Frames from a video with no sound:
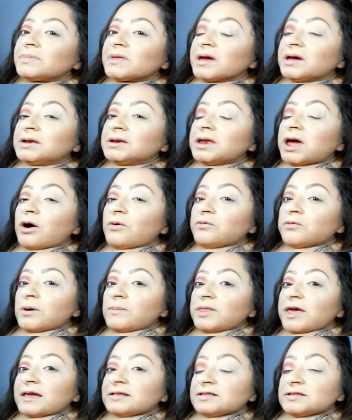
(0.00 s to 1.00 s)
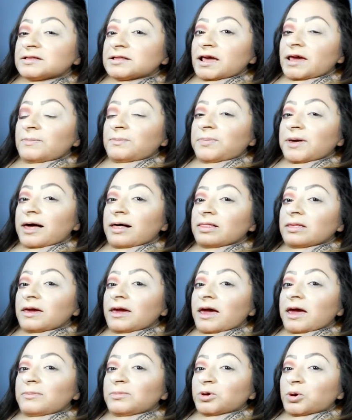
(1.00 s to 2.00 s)
Now from that same
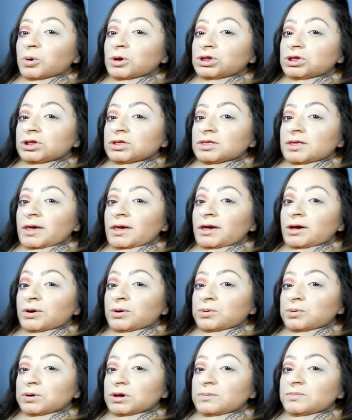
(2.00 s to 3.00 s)
palette, I'm going to take Cream